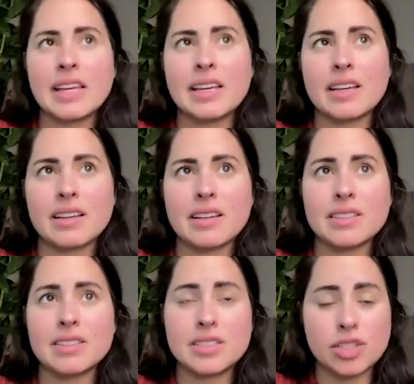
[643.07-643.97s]
think
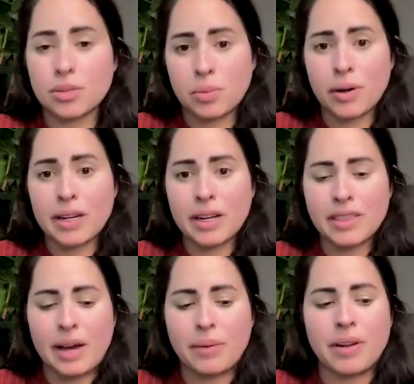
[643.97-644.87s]
to your point on
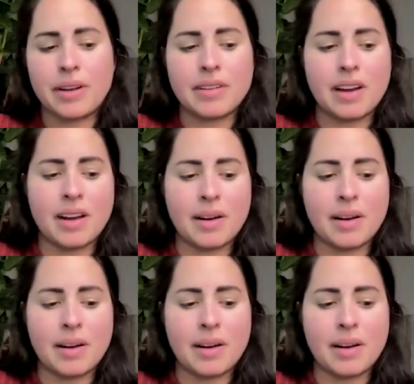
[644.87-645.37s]
that one,